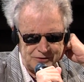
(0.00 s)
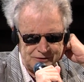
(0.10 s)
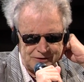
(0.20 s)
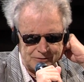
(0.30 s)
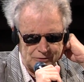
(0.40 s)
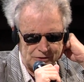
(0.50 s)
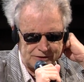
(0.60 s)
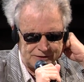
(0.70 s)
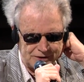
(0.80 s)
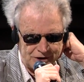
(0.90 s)
term
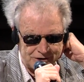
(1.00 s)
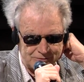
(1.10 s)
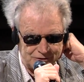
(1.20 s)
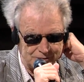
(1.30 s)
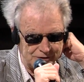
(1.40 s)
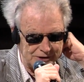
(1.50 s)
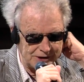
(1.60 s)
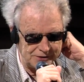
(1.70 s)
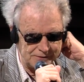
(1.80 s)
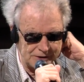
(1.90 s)
affection image is not
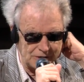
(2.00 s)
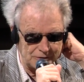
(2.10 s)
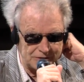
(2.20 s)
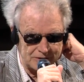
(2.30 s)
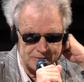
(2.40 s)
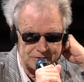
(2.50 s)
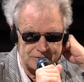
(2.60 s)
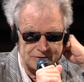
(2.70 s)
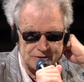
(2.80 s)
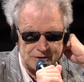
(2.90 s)
really synonymous with the
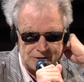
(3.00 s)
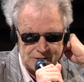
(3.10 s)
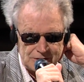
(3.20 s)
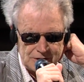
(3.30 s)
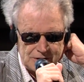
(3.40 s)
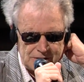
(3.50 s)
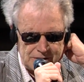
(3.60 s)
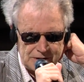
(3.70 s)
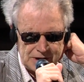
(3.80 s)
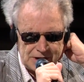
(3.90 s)
idea of the close-up,
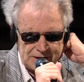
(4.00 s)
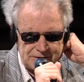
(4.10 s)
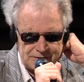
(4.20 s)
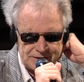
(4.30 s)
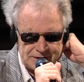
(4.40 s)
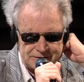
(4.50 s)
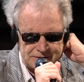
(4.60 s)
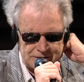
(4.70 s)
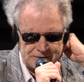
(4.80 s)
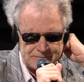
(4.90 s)

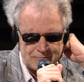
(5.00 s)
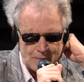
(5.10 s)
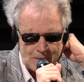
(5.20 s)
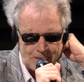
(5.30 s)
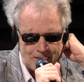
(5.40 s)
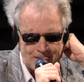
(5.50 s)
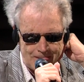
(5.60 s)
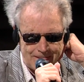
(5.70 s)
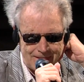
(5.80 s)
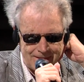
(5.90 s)
and that